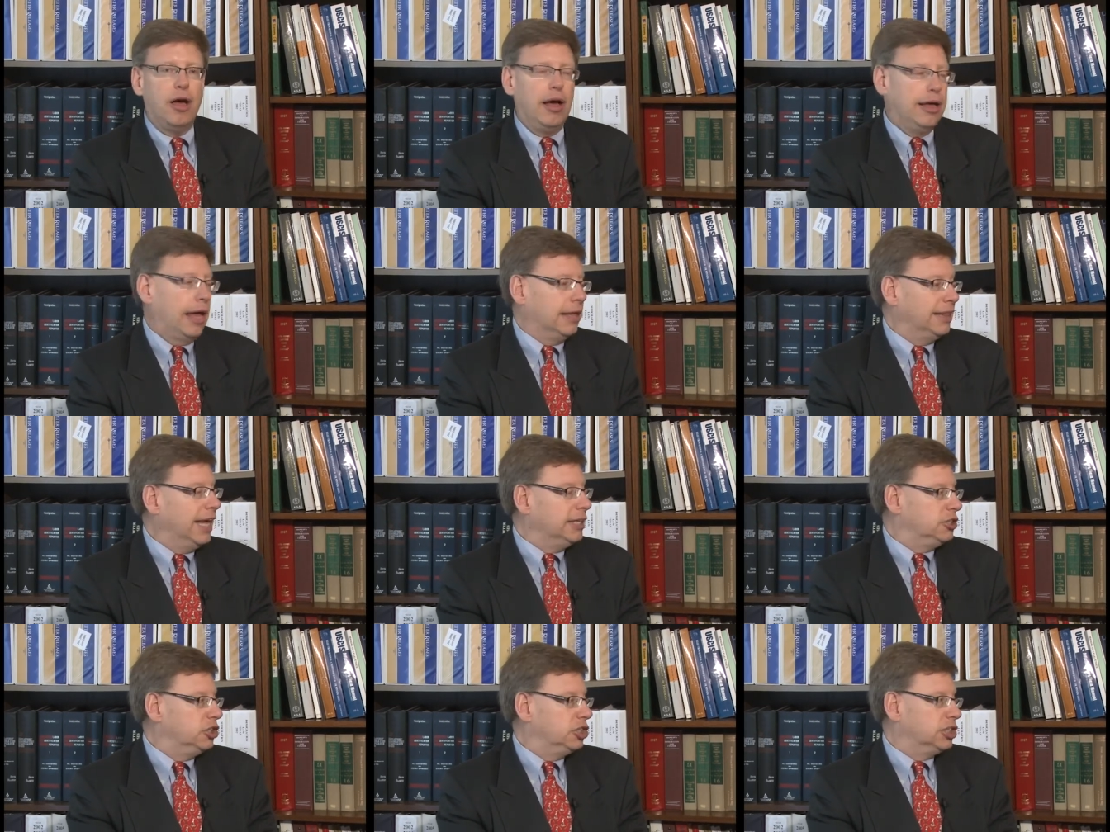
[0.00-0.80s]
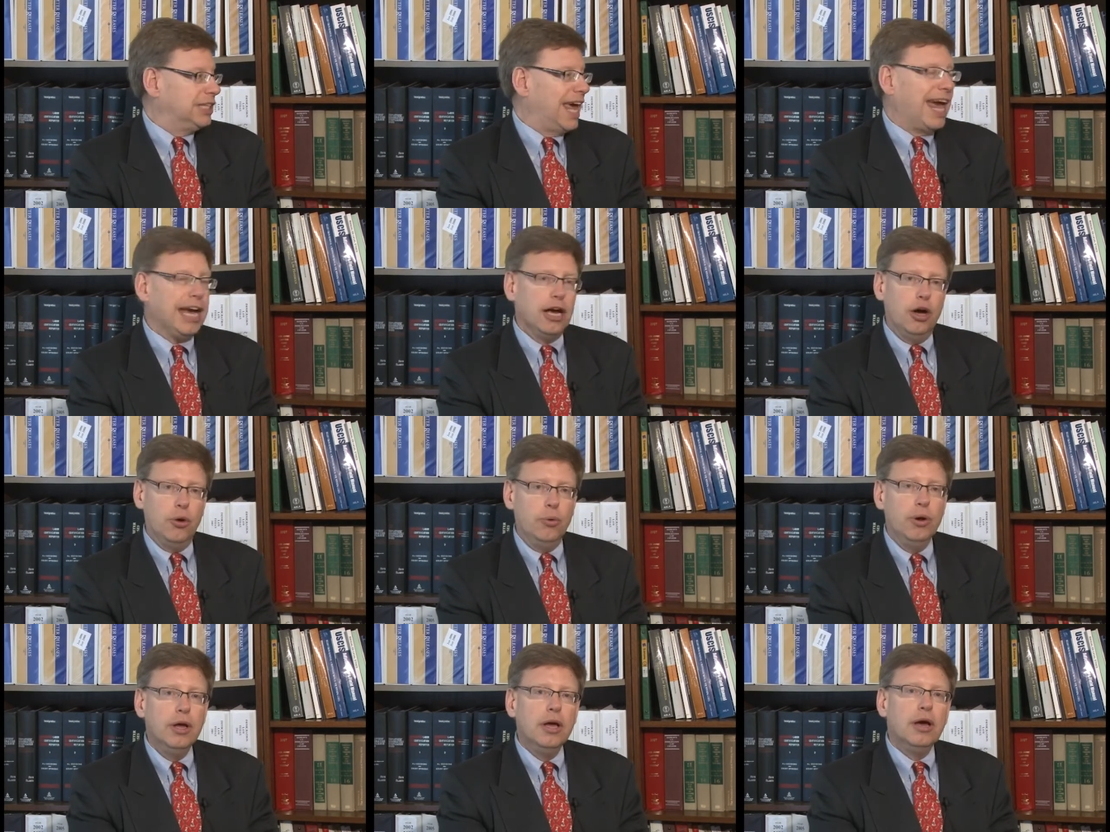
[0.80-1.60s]
I, I'd like to just
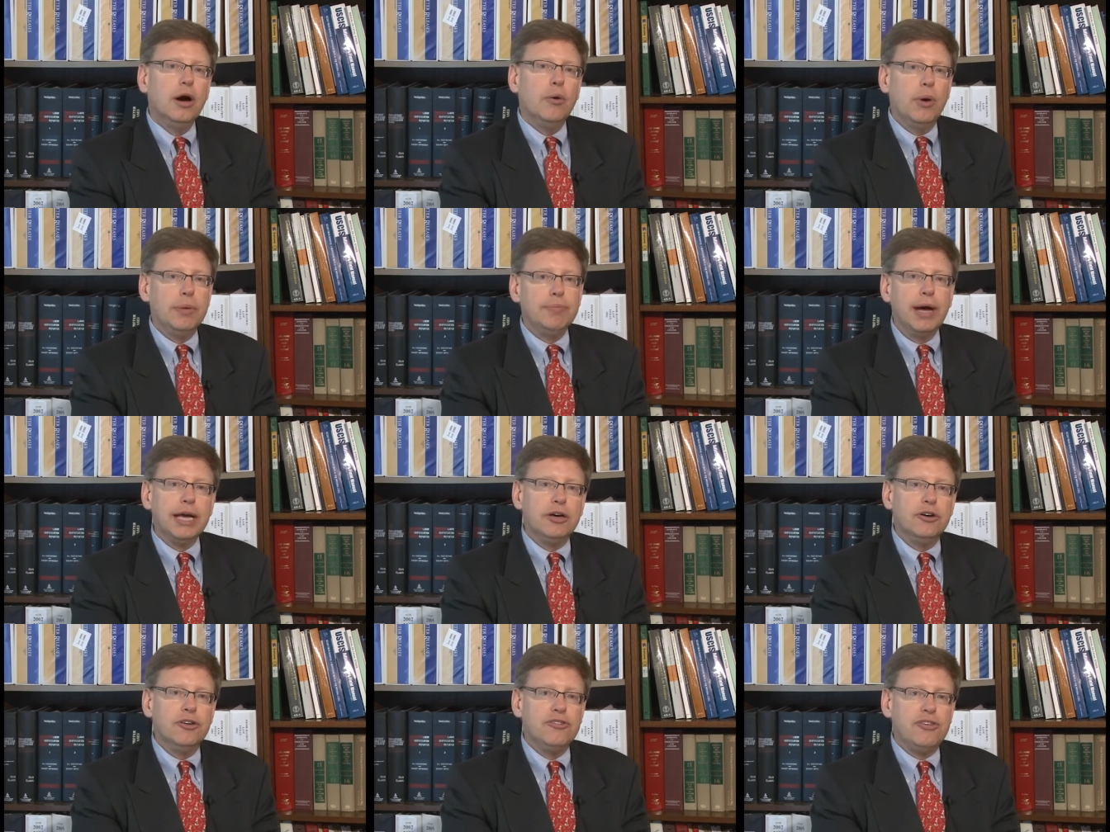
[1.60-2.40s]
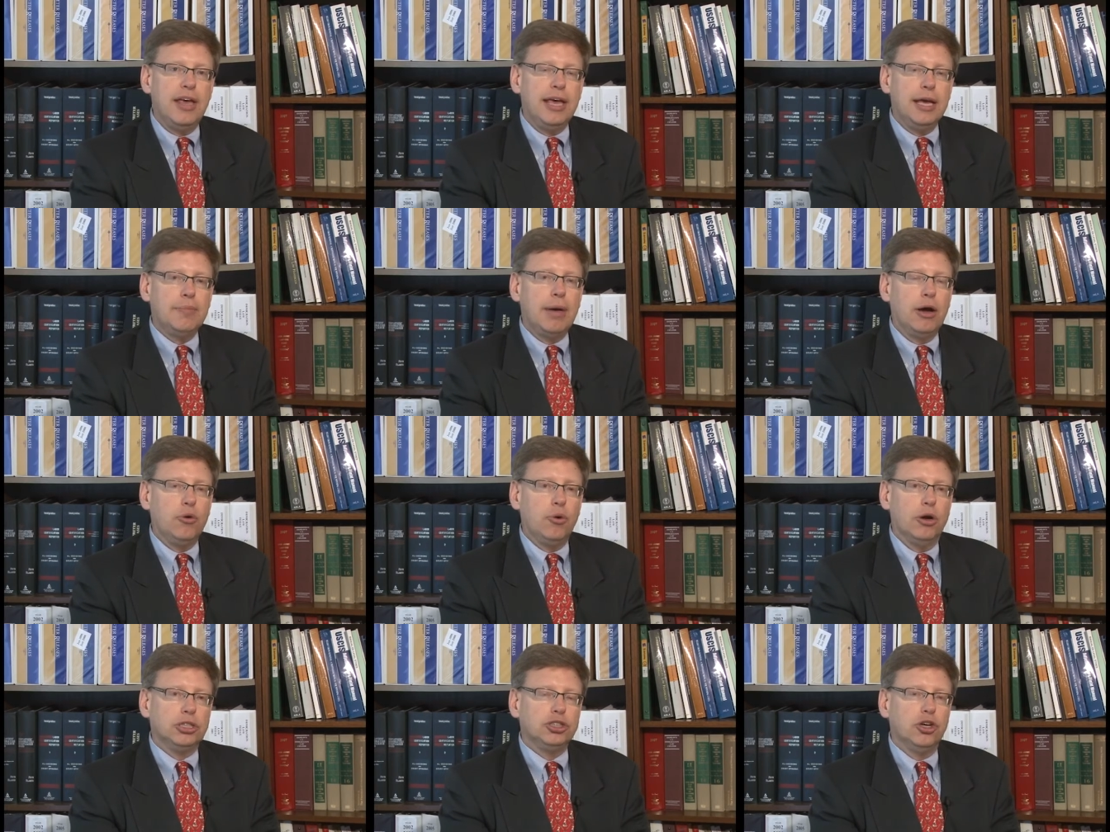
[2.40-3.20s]
echo what Michael is saying about
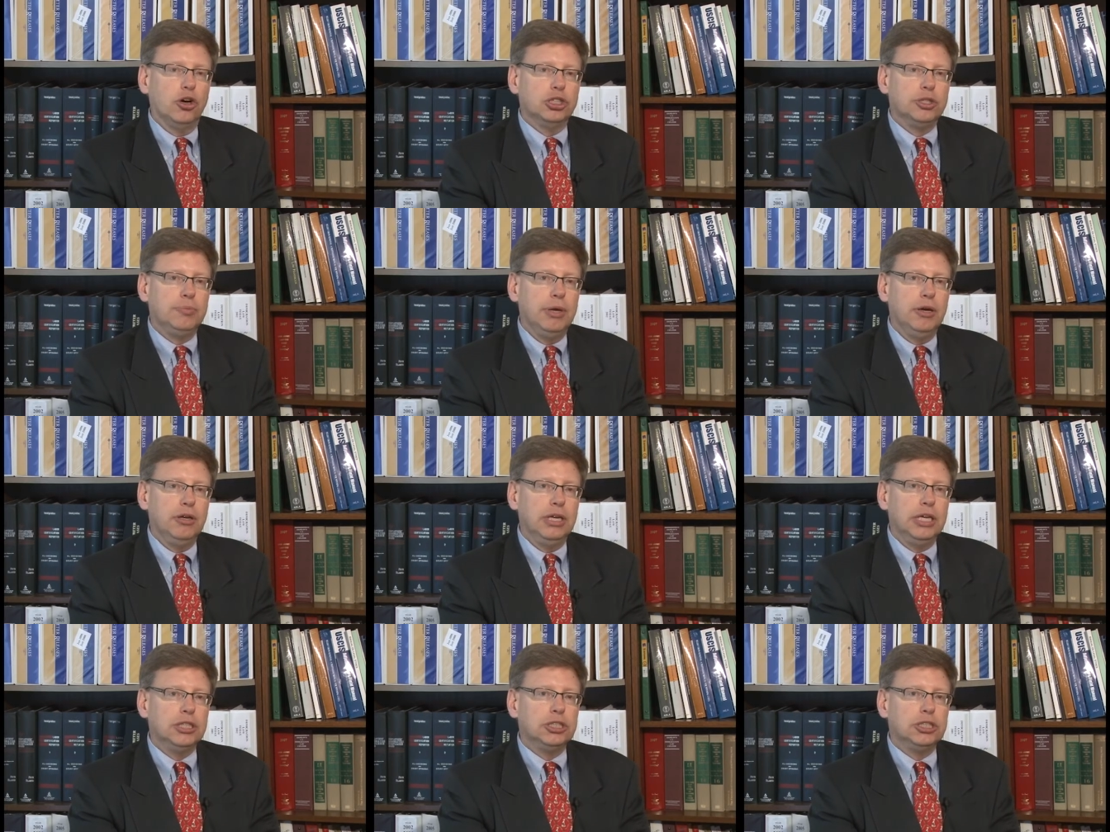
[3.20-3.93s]
cross chargeability.